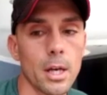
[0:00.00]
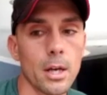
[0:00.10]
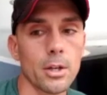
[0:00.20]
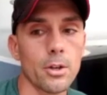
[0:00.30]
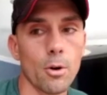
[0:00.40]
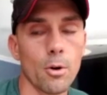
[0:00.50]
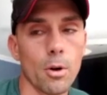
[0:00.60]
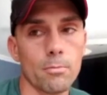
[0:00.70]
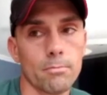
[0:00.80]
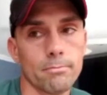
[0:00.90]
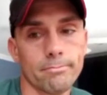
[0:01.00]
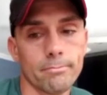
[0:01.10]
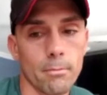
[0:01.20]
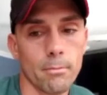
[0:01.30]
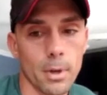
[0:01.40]
you know
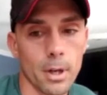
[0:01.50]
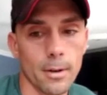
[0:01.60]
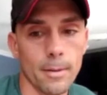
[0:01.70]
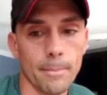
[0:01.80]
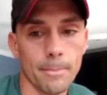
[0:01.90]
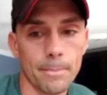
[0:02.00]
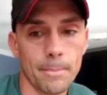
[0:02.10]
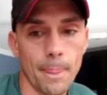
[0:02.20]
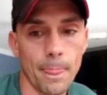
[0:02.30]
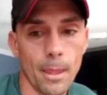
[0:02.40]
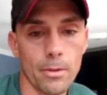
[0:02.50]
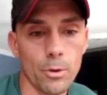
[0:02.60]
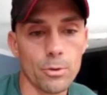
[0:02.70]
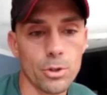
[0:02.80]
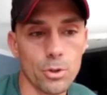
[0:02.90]
um,
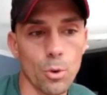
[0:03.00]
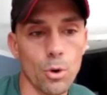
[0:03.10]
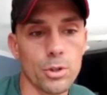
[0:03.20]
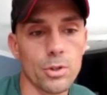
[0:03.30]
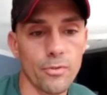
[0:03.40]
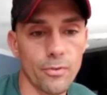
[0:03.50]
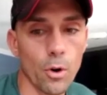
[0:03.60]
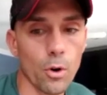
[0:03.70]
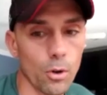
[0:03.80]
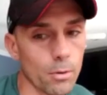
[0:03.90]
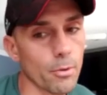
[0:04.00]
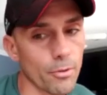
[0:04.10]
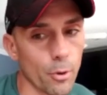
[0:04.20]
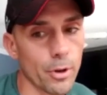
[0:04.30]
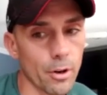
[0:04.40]
those stores full
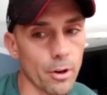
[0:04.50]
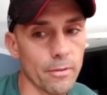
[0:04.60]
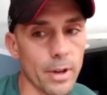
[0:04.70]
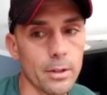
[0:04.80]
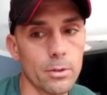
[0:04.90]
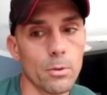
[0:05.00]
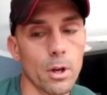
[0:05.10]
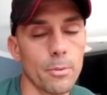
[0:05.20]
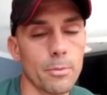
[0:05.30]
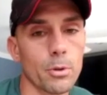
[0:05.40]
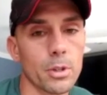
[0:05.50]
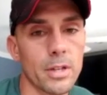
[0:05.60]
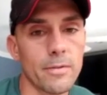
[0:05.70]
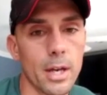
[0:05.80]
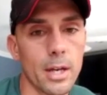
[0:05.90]
before your event will help you
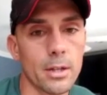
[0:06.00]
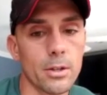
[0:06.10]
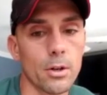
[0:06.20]
alleviate